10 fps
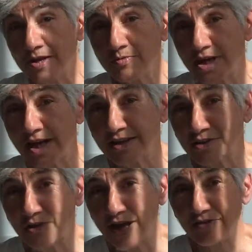one we
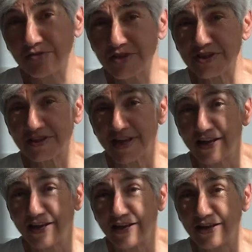like to have is
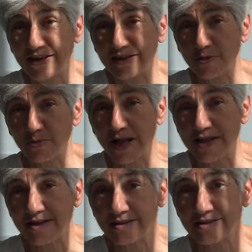uh, that the
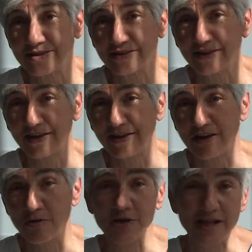planet is
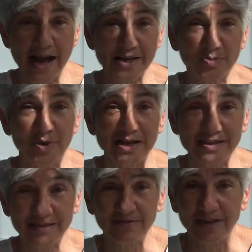uh, organized by
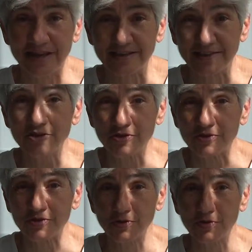
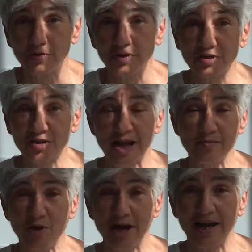civilization. So each
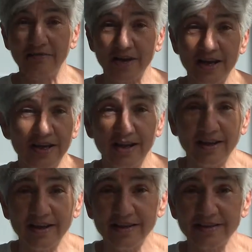time we're having
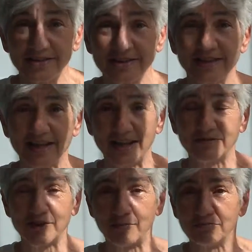uh, things that
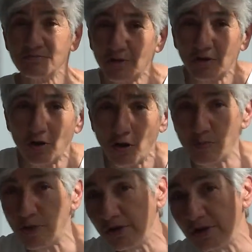have some
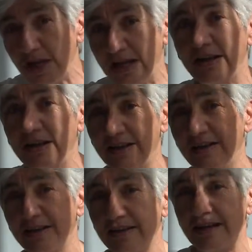global uh,
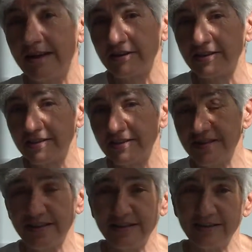character
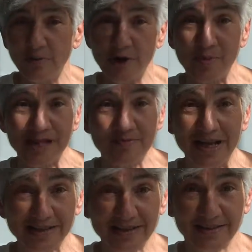and where
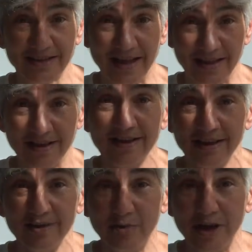mathematics can
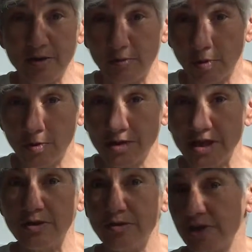play a role
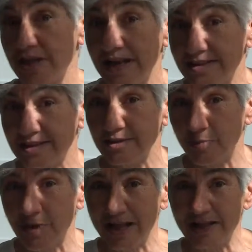in organizing
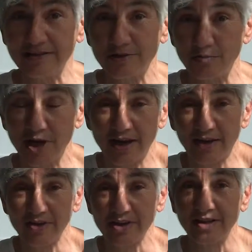the planet. So we are
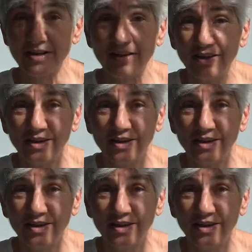having the